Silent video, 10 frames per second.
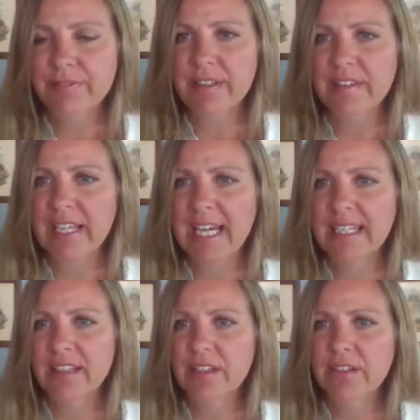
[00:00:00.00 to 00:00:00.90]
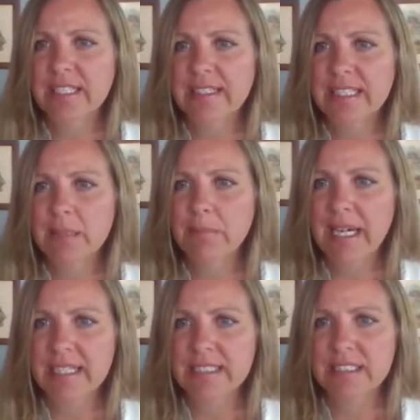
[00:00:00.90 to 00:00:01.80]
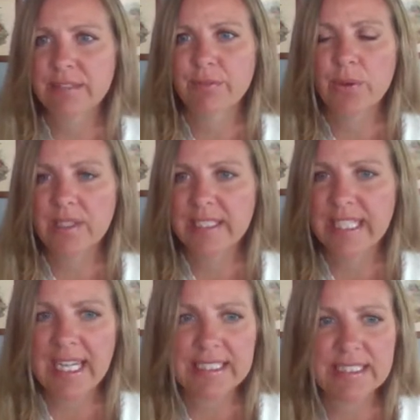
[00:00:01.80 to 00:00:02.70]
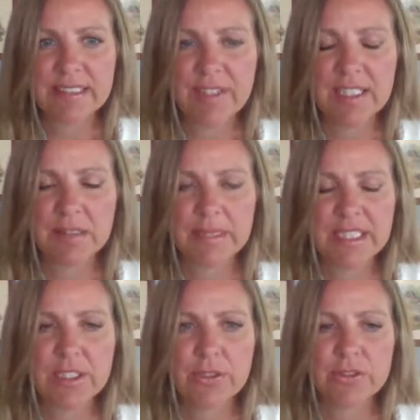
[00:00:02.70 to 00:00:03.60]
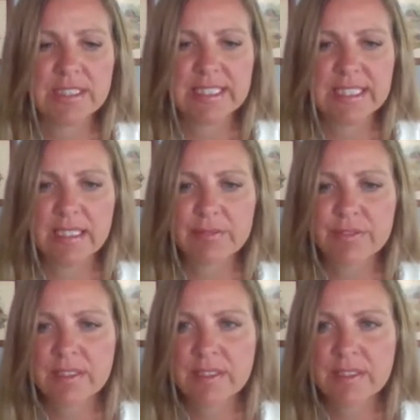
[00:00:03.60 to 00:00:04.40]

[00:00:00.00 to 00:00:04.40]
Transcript: felt they hadn't looked at the impacts of oil and gas development closely enough.